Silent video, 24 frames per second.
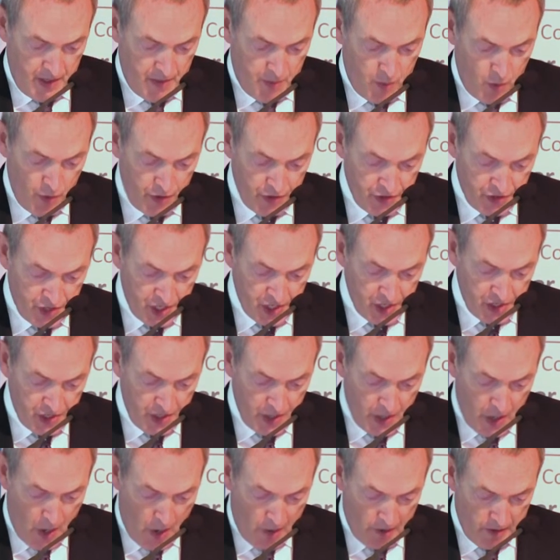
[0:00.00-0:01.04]
More than 60
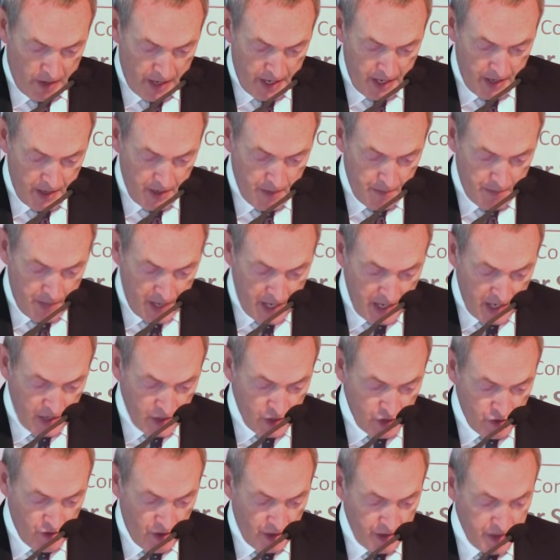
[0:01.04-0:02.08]
are currently being
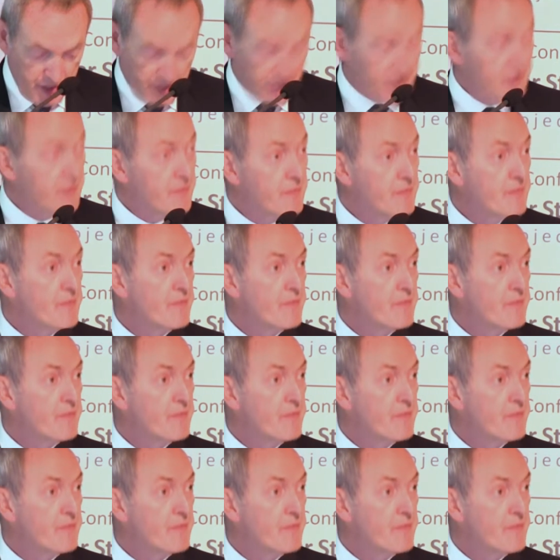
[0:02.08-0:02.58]
constructed.